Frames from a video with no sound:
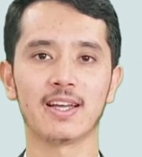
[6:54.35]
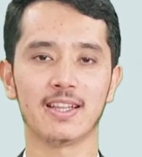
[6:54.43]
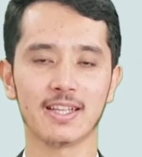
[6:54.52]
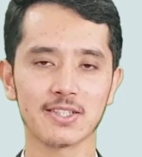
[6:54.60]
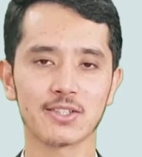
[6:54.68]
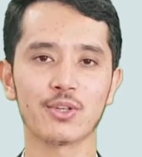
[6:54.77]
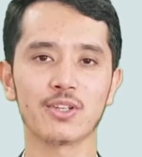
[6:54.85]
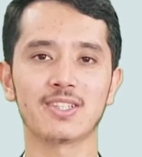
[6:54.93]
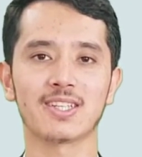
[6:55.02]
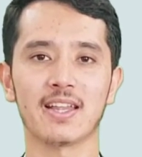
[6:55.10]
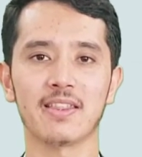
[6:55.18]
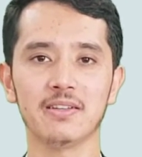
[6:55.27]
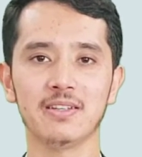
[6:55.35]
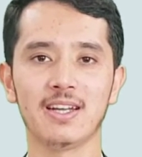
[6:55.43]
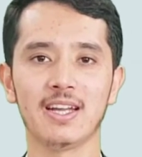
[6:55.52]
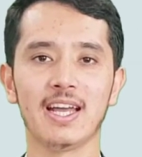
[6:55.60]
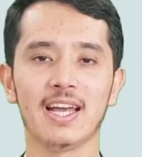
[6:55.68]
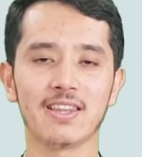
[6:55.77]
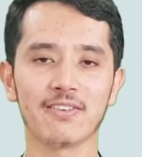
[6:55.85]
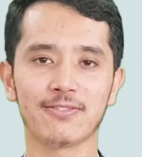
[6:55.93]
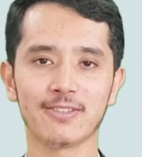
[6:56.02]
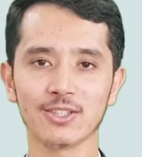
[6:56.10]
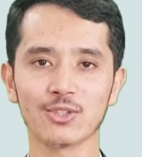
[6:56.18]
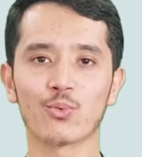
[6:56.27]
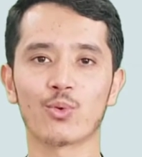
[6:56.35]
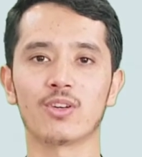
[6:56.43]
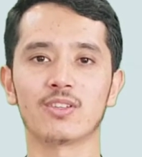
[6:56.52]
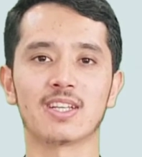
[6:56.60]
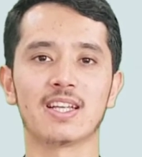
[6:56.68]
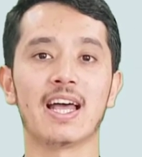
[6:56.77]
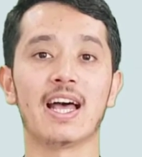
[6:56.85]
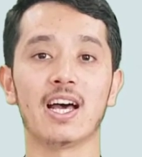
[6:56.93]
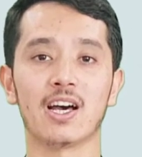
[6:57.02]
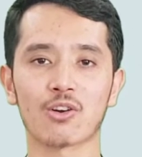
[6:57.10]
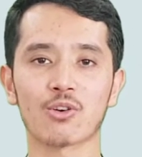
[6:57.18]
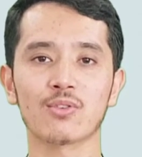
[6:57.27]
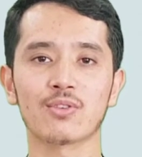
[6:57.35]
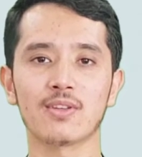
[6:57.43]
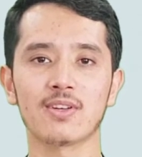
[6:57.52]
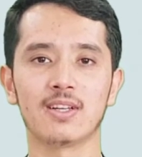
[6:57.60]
Let's do it together. In the first word, ard,